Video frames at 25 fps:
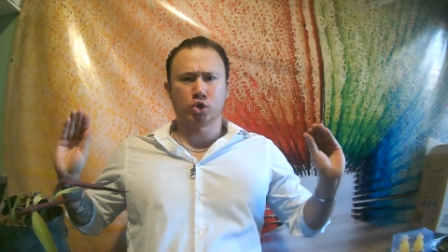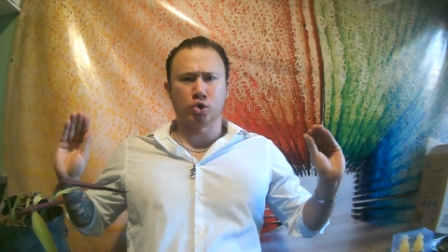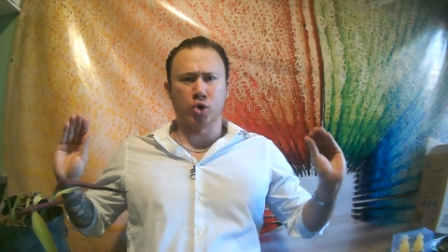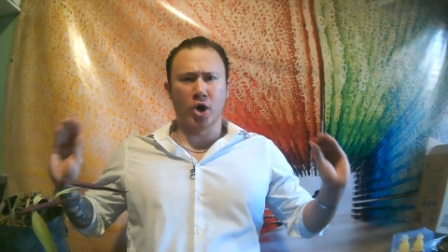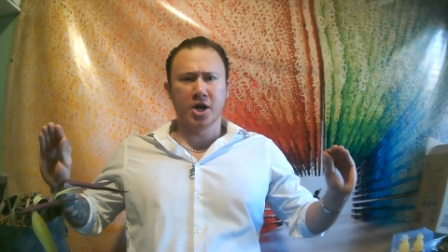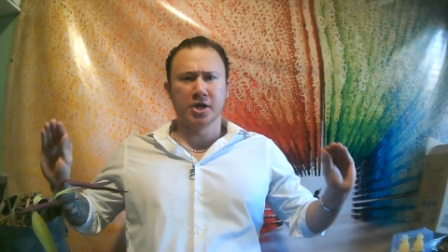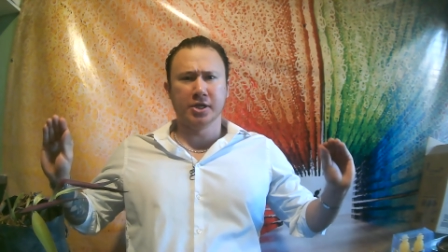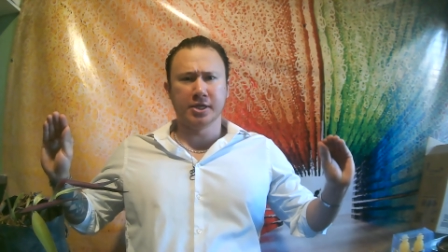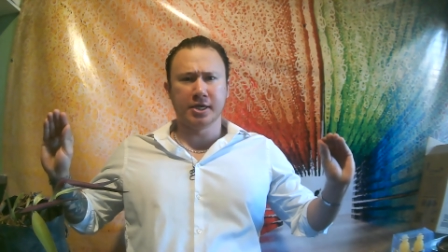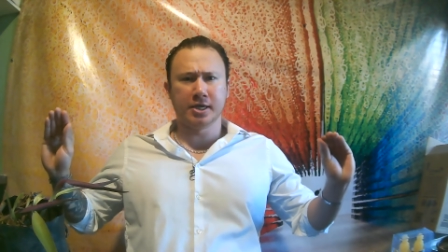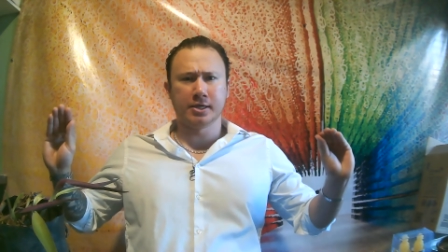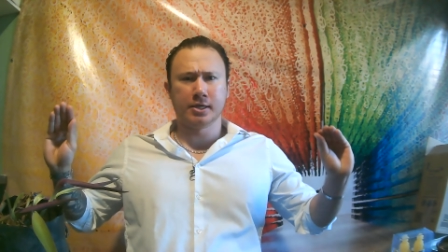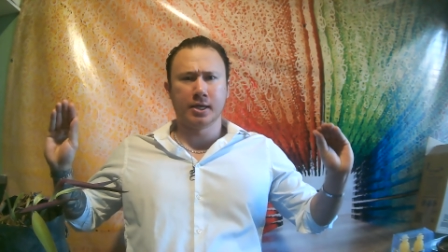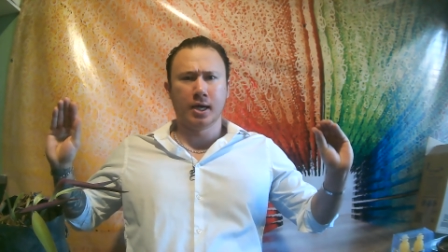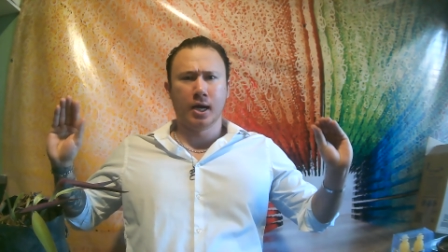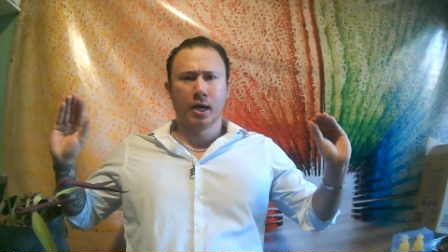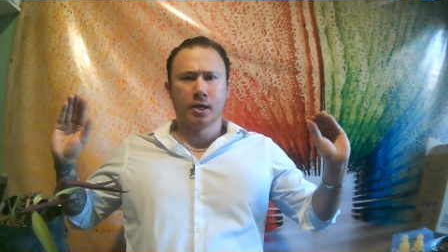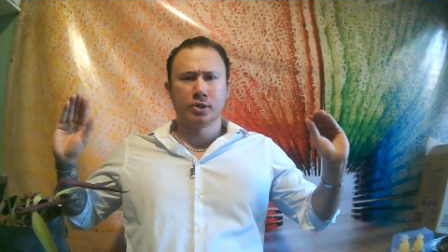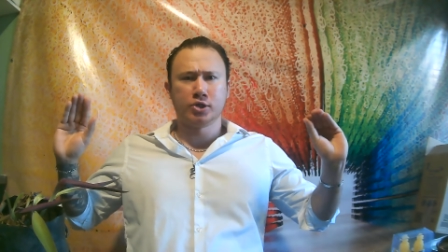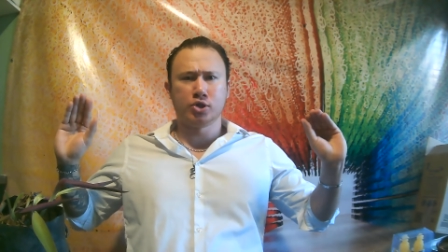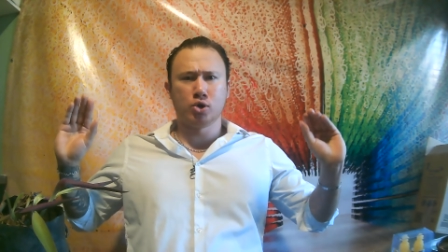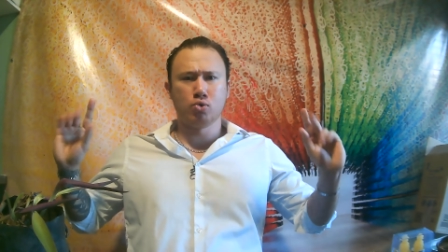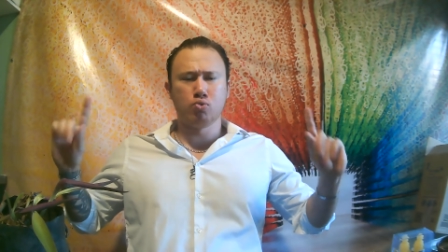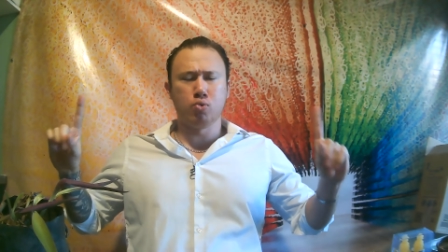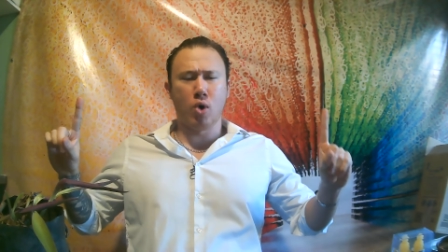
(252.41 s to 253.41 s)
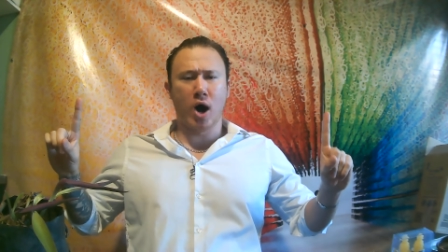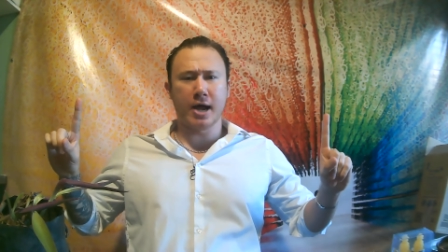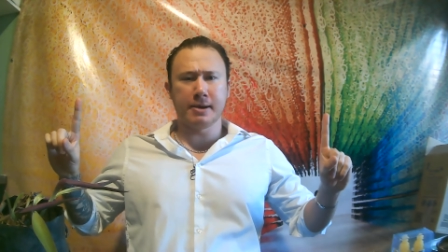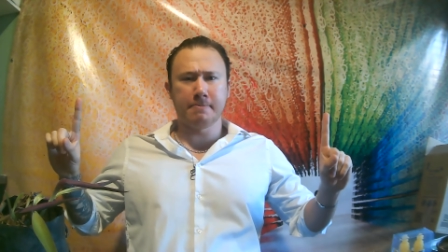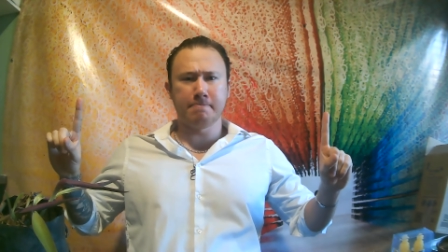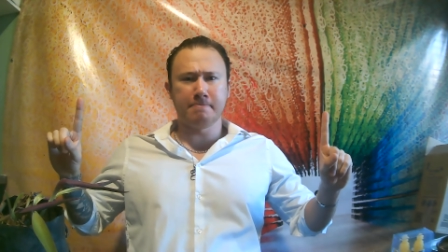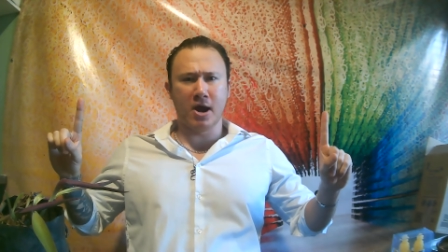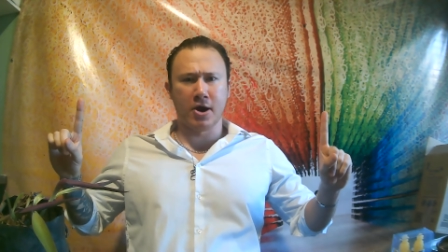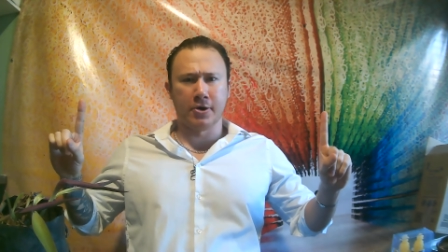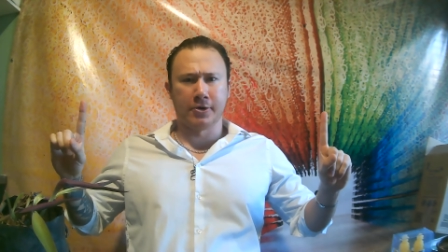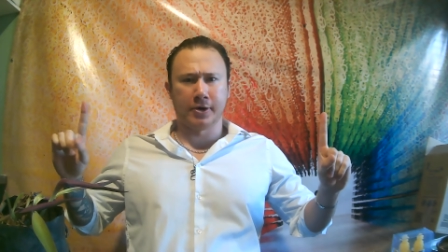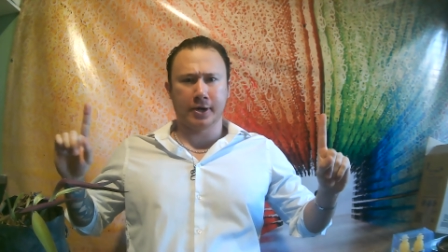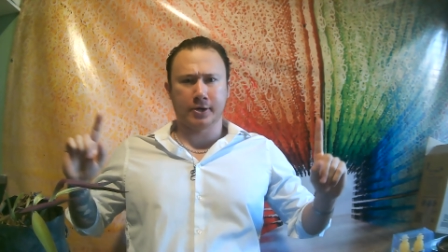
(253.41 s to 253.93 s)
trillion to
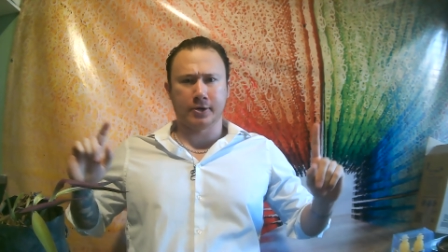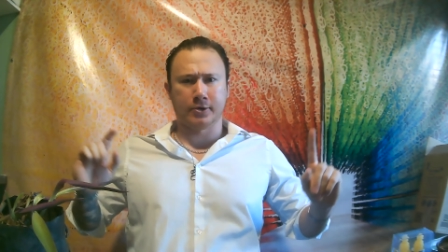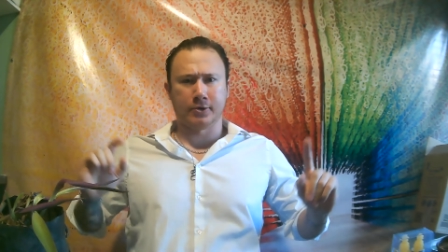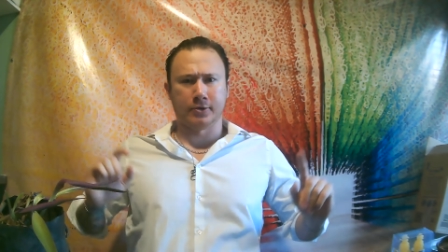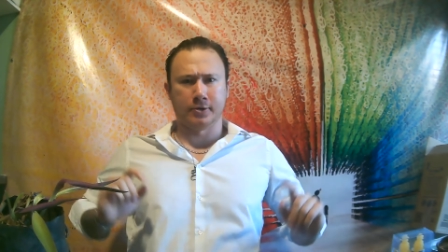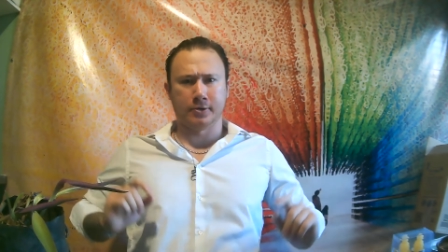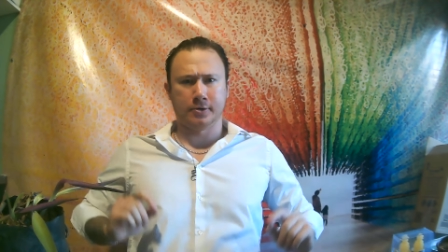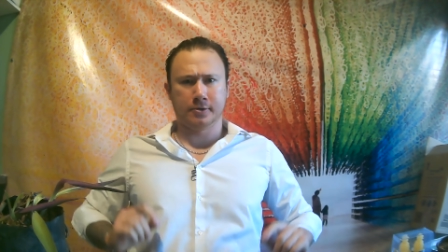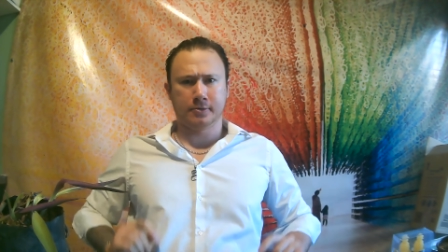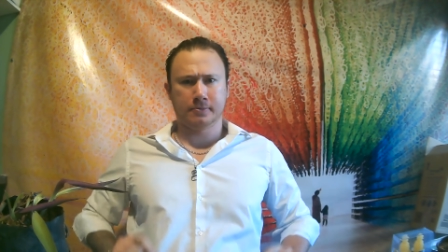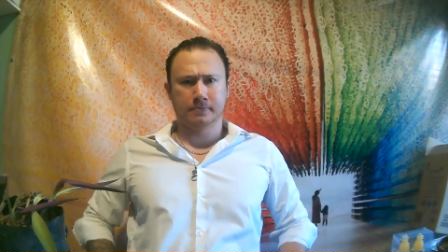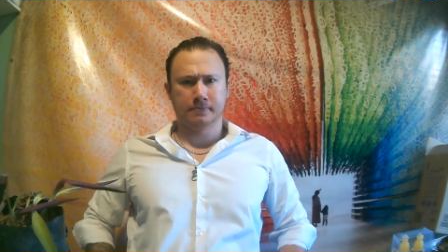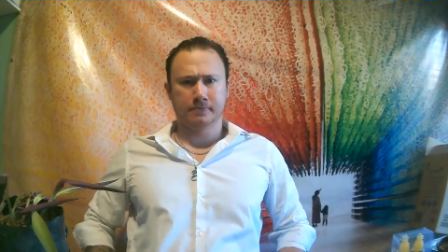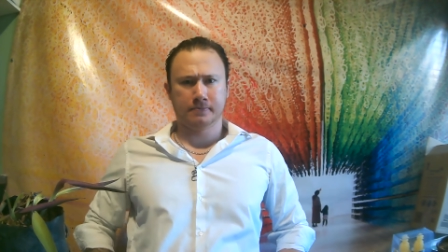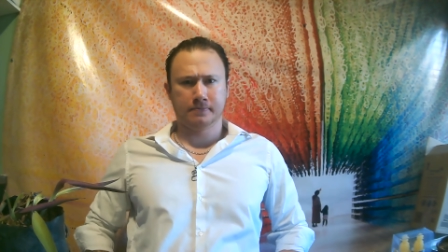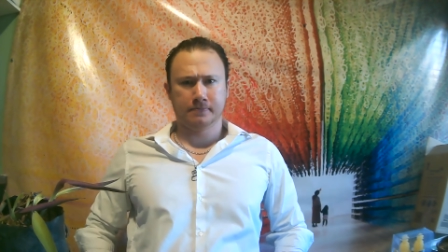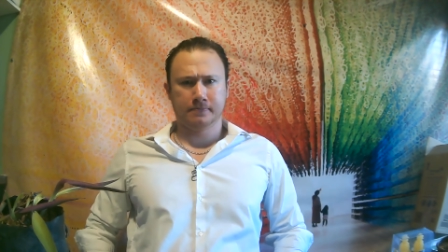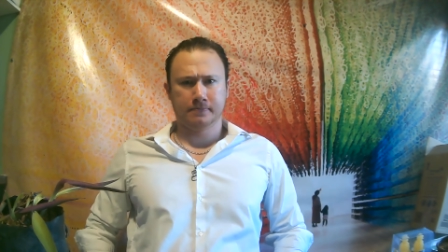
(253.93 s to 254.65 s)
one miracle.